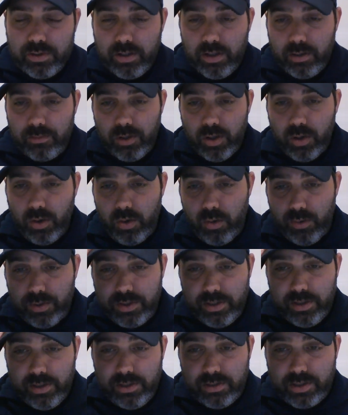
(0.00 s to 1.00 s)
No
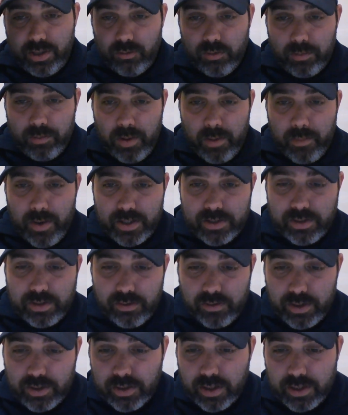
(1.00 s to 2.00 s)
coincidence, I wore my Boston
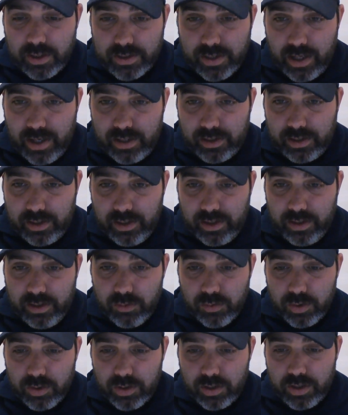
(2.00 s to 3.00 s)
Red Sox hat today to
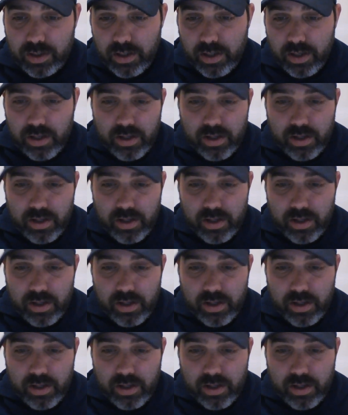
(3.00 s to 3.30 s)
work.